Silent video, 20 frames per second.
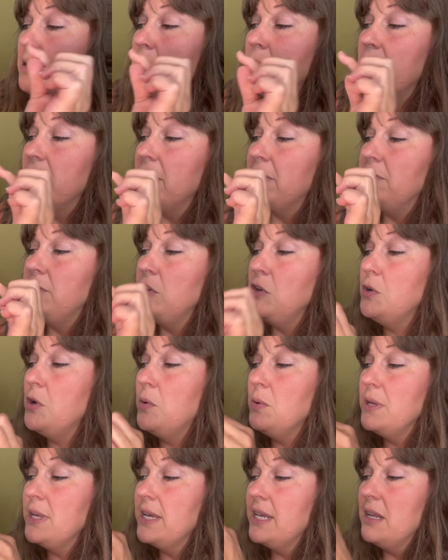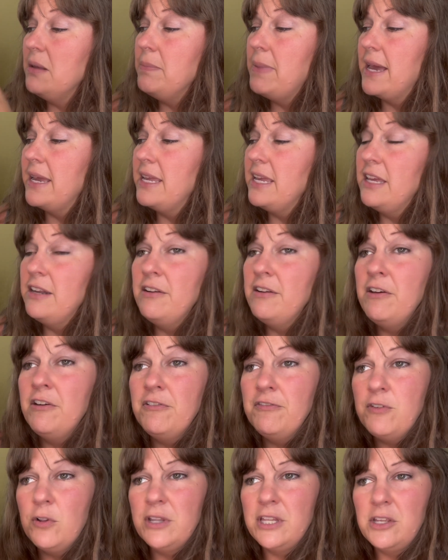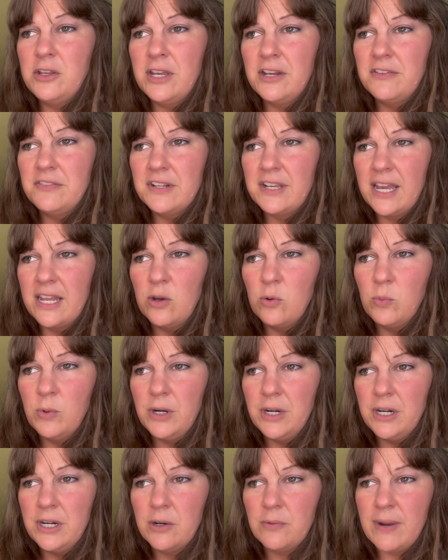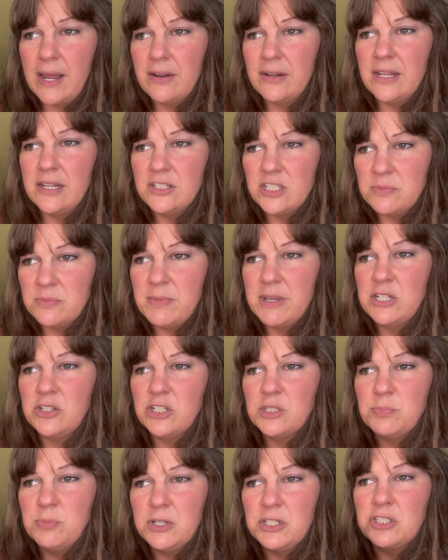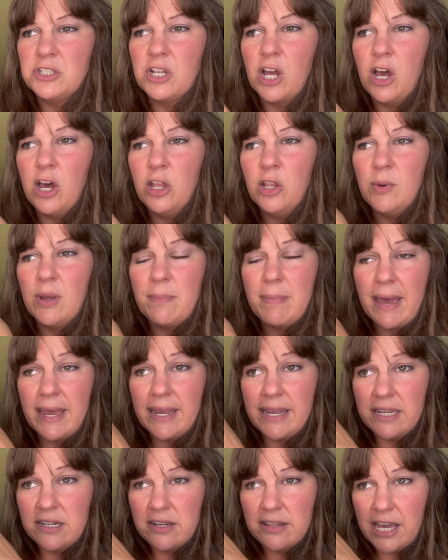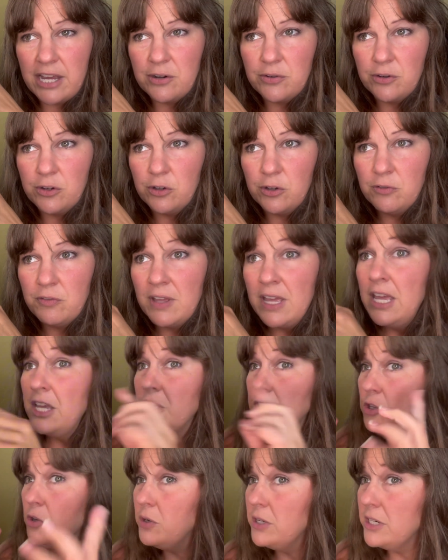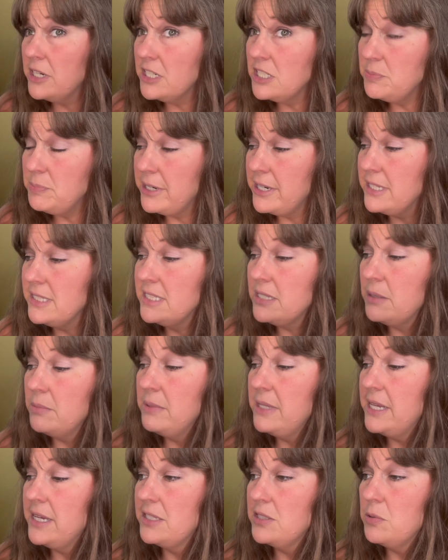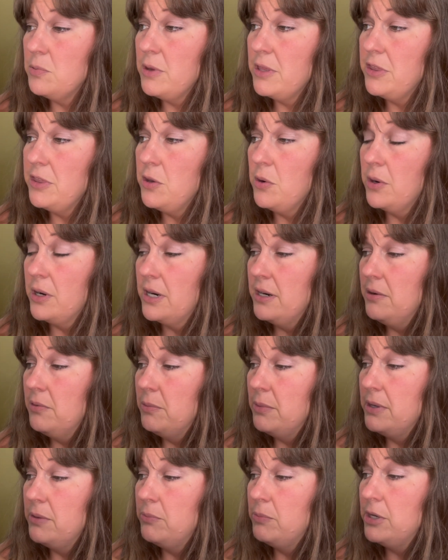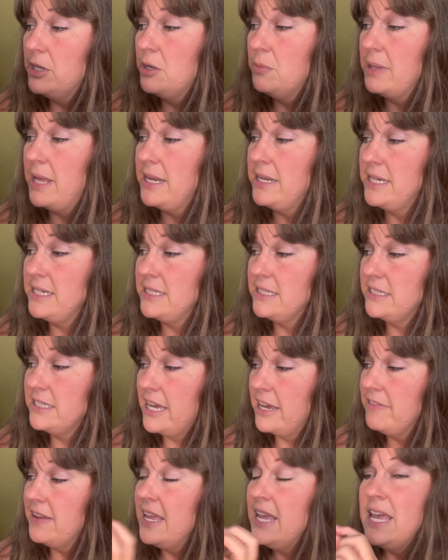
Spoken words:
But if you don't get it back in fully, you have to kind of work around it and just make sure it's pushed all the way back into that groove. You could experience some leaks with when you're blending stuff.